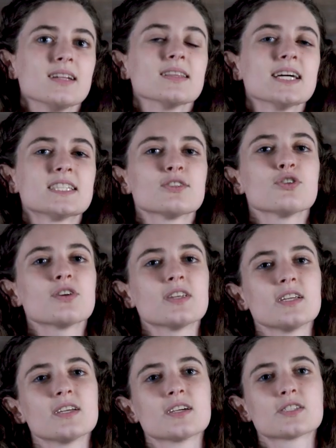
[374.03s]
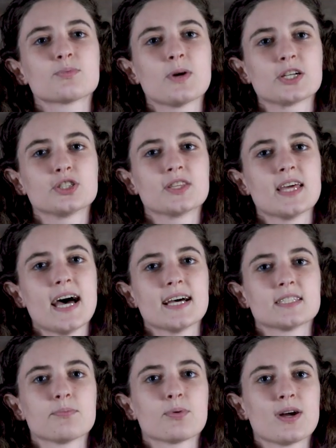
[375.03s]
let's look at an expression that
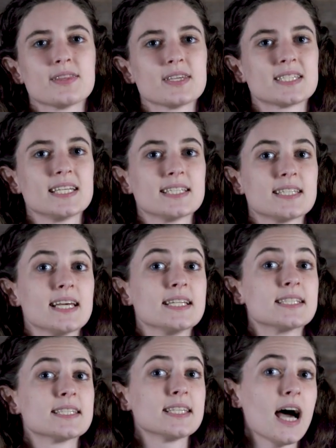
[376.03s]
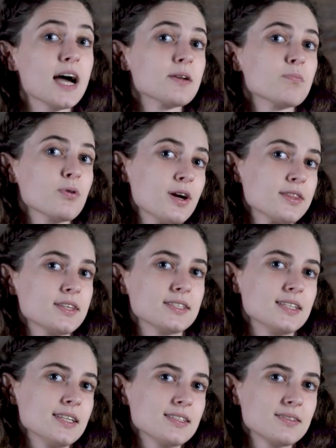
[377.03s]
has a parenthesis inside
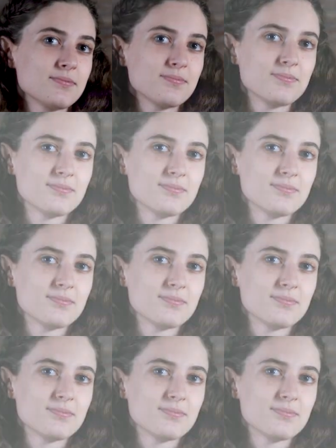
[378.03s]
parentheses.